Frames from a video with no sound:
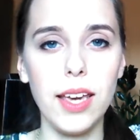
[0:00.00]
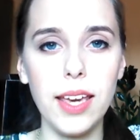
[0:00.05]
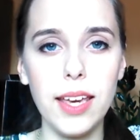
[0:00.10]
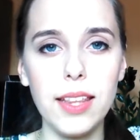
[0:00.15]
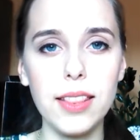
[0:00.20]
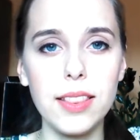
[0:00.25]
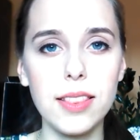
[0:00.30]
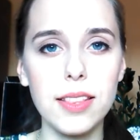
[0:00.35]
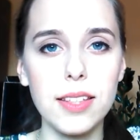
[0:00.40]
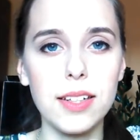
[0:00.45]

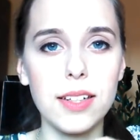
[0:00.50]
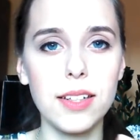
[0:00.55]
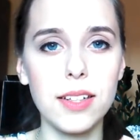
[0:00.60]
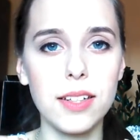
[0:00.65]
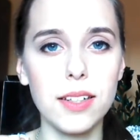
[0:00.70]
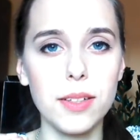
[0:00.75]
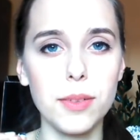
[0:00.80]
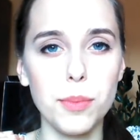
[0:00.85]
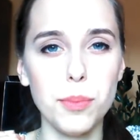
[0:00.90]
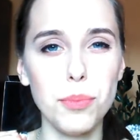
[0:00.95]
in
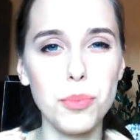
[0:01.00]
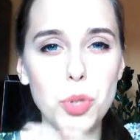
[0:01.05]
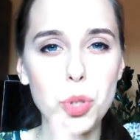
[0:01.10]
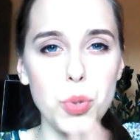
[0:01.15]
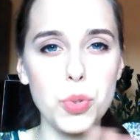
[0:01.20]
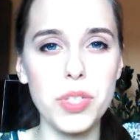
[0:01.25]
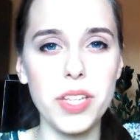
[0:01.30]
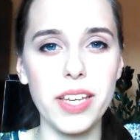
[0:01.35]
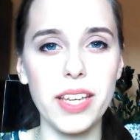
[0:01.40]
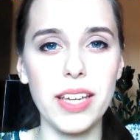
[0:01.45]
the
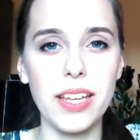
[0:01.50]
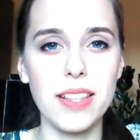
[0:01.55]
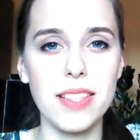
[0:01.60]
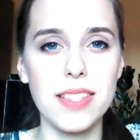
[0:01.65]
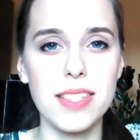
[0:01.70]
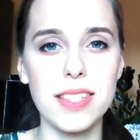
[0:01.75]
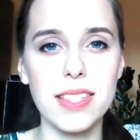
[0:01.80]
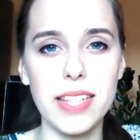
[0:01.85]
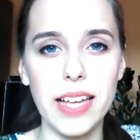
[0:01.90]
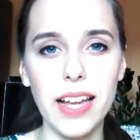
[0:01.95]
music
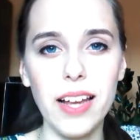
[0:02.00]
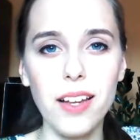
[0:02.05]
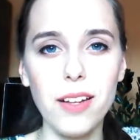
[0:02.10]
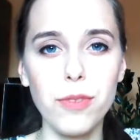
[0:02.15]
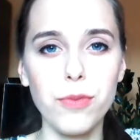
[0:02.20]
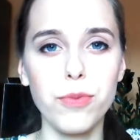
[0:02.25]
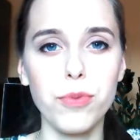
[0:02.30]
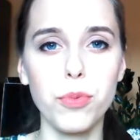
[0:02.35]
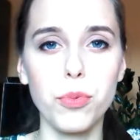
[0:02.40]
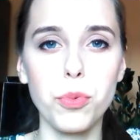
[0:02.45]

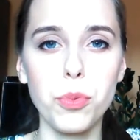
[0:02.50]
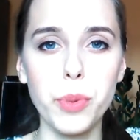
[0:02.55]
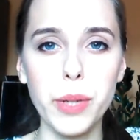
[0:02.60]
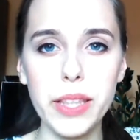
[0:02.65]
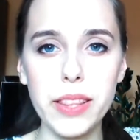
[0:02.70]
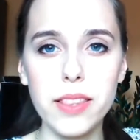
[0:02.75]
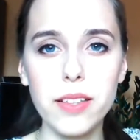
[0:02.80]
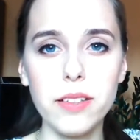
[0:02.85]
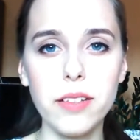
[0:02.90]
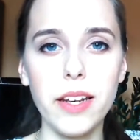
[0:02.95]
itself,
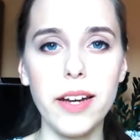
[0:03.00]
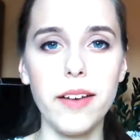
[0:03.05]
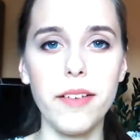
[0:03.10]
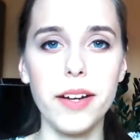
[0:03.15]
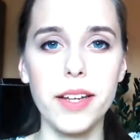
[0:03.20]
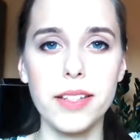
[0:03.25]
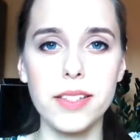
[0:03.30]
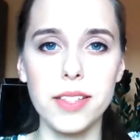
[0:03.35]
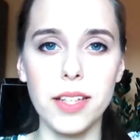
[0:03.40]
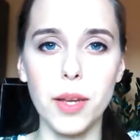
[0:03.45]
with the
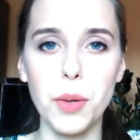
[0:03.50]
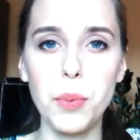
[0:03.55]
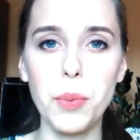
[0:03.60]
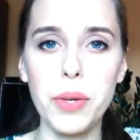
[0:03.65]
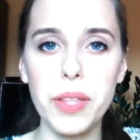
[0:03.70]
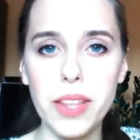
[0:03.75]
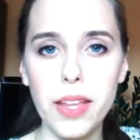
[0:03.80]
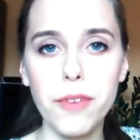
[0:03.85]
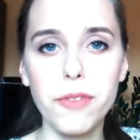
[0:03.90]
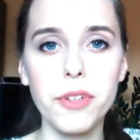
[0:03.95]
lyrics and
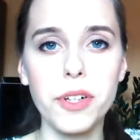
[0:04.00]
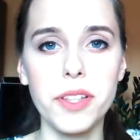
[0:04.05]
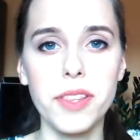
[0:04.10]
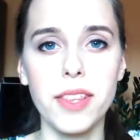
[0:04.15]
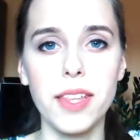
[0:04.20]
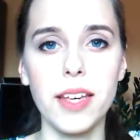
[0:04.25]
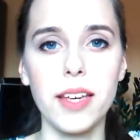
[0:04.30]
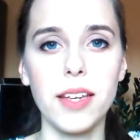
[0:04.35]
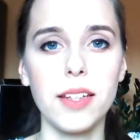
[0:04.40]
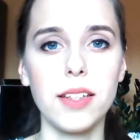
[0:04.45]
with
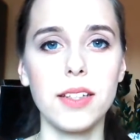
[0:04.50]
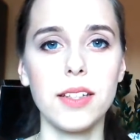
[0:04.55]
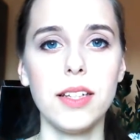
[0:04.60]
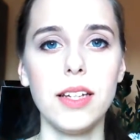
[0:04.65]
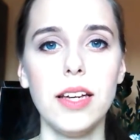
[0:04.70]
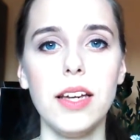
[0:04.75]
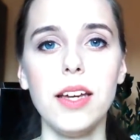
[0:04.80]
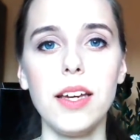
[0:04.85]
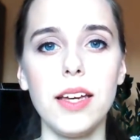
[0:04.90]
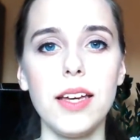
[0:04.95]
everything.
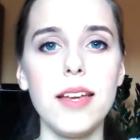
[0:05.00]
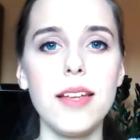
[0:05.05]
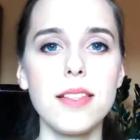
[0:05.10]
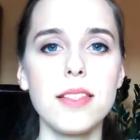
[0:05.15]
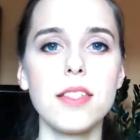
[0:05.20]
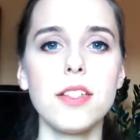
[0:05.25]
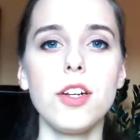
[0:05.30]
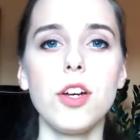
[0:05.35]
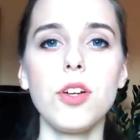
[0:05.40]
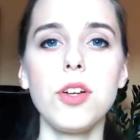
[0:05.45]

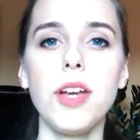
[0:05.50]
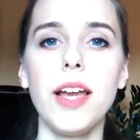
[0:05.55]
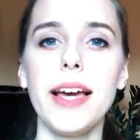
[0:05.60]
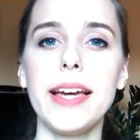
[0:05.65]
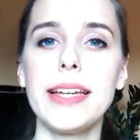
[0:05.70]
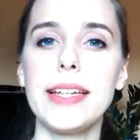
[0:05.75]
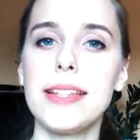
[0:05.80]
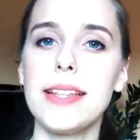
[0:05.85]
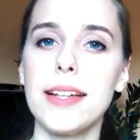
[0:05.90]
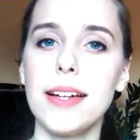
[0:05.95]
It's not
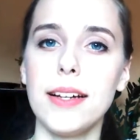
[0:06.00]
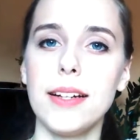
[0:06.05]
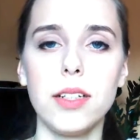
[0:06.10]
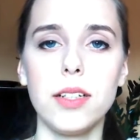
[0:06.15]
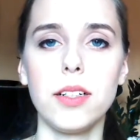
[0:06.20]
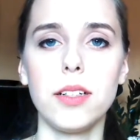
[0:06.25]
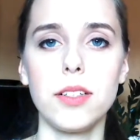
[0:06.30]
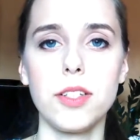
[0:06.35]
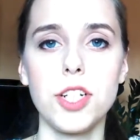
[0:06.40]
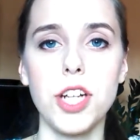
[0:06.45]
like
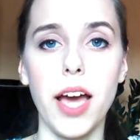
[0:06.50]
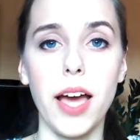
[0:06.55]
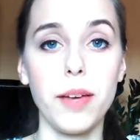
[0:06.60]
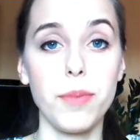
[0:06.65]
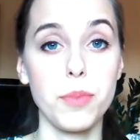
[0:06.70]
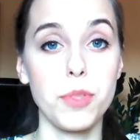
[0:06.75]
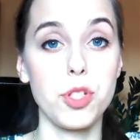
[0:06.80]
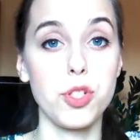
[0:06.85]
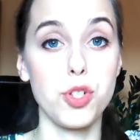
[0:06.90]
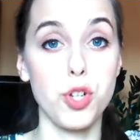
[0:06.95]
the
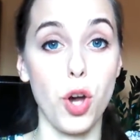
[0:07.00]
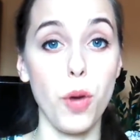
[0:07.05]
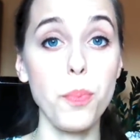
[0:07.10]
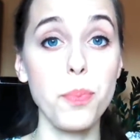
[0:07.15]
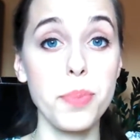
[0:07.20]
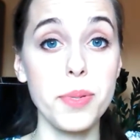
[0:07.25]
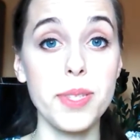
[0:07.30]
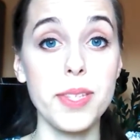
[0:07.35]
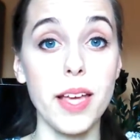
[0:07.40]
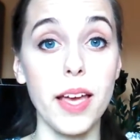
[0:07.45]
time
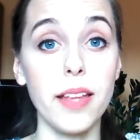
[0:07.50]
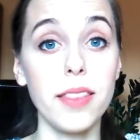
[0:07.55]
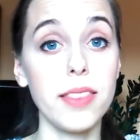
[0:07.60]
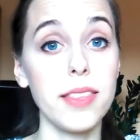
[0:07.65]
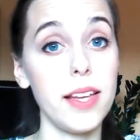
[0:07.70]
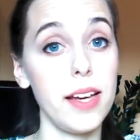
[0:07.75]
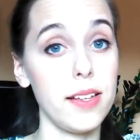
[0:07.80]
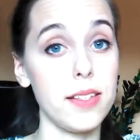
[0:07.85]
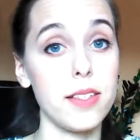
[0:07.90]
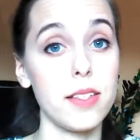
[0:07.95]
stops
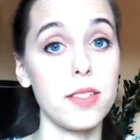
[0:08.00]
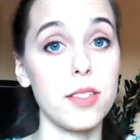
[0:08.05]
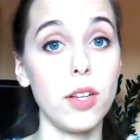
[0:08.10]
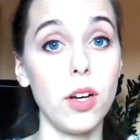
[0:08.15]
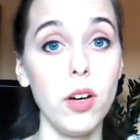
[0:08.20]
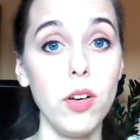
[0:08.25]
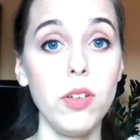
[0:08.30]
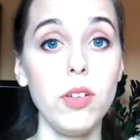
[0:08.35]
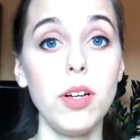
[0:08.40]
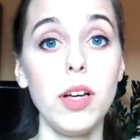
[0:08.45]
and there's a
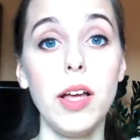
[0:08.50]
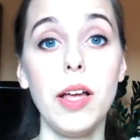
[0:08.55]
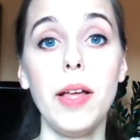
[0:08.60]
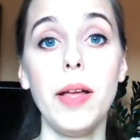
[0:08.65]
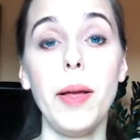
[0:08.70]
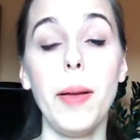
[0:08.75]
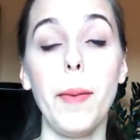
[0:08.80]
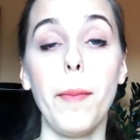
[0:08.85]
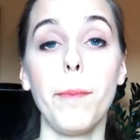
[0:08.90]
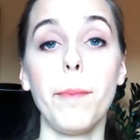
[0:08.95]
song,
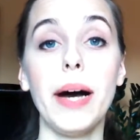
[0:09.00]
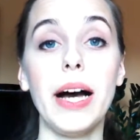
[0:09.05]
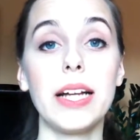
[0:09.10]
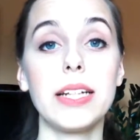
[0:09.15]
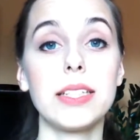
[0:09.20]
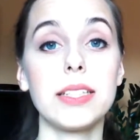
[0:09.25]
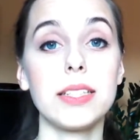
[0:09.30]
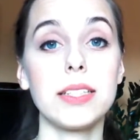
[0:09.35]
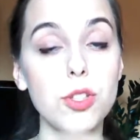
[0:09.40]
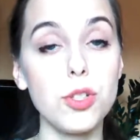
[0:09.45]

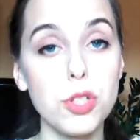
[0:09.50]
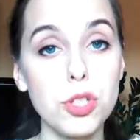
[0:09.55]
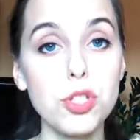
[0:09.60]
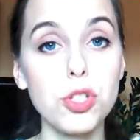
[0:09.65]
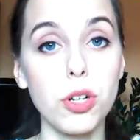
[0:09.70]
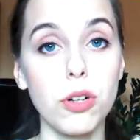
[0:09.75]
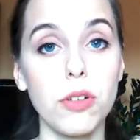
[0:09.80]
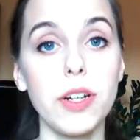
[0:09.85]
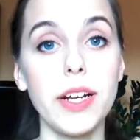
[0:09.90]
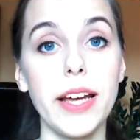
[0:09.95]
but the
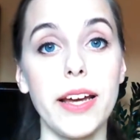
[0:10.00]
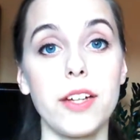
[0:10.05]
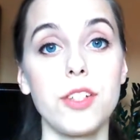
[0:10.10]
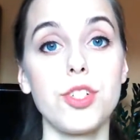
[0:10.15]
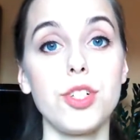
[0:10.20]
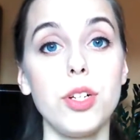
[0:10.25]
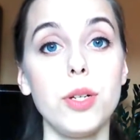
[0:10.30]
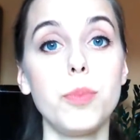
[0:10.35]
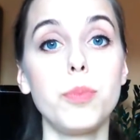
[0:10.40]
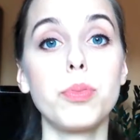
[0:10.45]
story
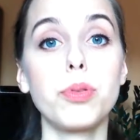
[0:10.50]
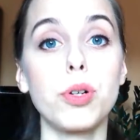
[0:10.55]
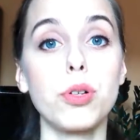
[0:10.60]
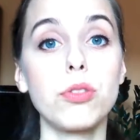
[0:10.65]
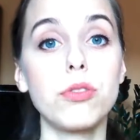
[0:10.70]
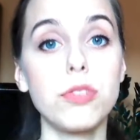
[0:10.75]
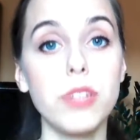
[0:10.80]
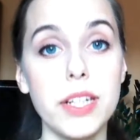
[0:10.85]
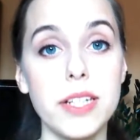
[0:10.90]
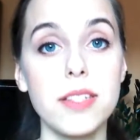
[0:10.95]
actually
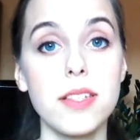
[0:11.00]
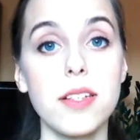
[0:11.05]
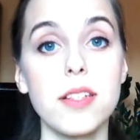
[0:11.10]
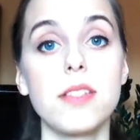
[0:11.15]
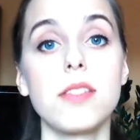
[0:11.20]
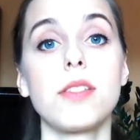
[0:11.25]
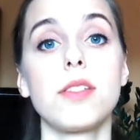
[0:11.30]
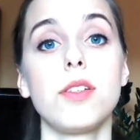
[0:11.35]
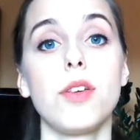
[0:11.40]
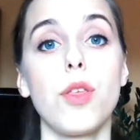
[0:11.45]

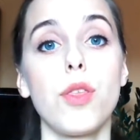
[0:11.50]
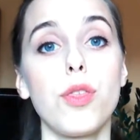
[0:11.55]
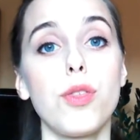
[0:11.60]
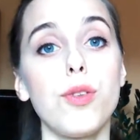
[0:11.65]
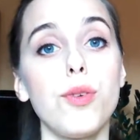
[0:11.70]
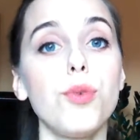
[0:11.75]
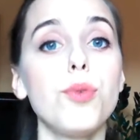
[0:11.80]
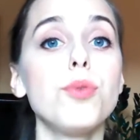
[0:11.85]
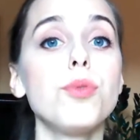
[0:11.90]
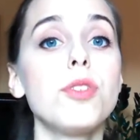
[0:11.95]
progresses
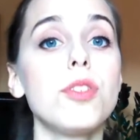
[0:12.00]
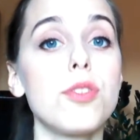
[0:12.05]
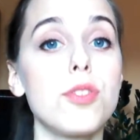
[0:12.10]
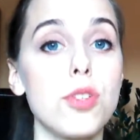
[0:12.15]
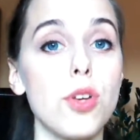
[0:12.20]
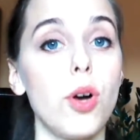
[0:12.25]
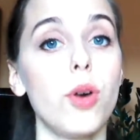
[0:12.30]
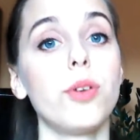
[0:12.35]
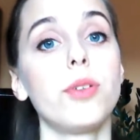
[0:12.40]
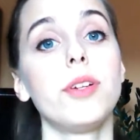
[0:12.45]
through the
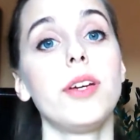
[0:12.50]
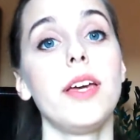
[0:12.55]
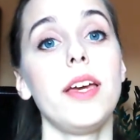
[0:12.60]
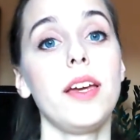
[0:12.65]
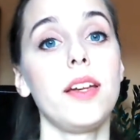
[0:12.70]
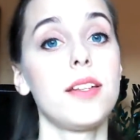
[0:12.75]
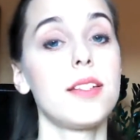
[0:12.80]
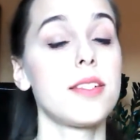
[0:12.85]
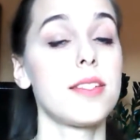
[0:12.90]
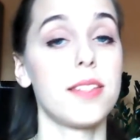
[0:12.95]
song
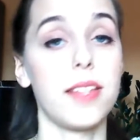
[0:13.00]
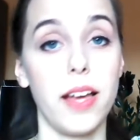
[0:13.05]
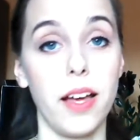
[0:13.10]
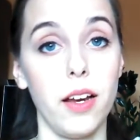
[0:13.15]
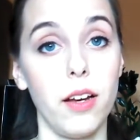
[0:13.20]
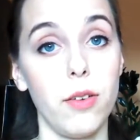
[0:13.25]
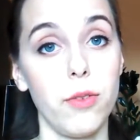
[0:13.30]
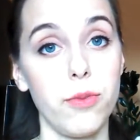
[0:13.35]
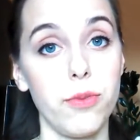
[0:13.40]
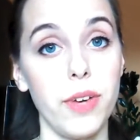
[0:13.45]

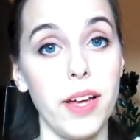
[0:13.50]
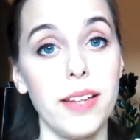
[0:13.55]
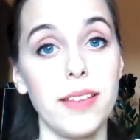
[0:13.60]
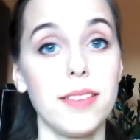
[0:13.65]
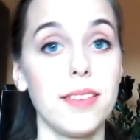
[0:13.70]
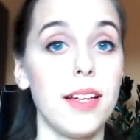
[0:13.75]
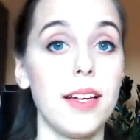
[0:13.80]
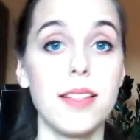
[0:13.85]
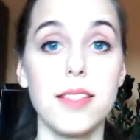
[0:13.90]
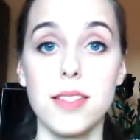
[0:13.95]
itself,
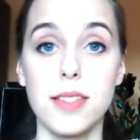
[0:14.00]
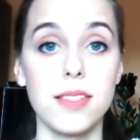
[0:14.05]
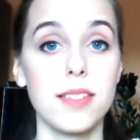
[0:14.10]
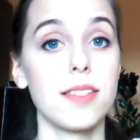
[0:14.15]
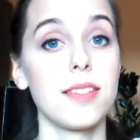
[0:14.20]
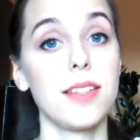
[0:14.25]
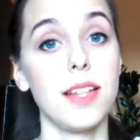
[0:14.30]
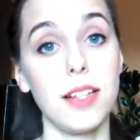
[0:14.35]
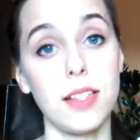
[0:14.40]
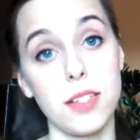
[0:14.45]
and
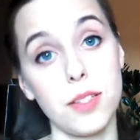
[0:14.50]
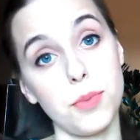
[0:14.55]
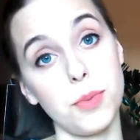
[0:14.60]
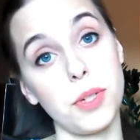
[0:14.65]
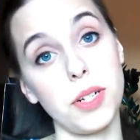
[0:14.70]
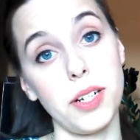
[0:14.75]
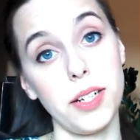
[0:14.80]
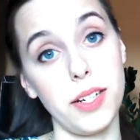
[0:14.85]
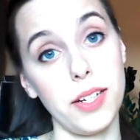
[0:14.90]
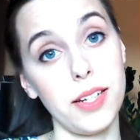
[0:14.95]
that's
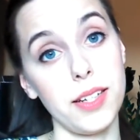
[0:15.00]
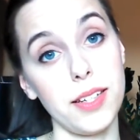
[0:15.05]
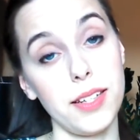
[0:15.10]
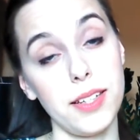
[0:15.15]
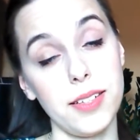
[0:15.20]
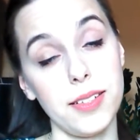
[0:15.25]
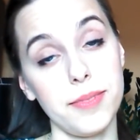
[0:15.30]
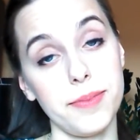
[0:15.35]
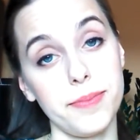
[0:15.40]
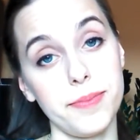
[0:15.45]
what I
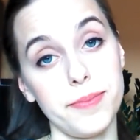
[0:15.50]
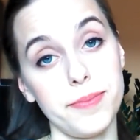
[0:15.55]
like.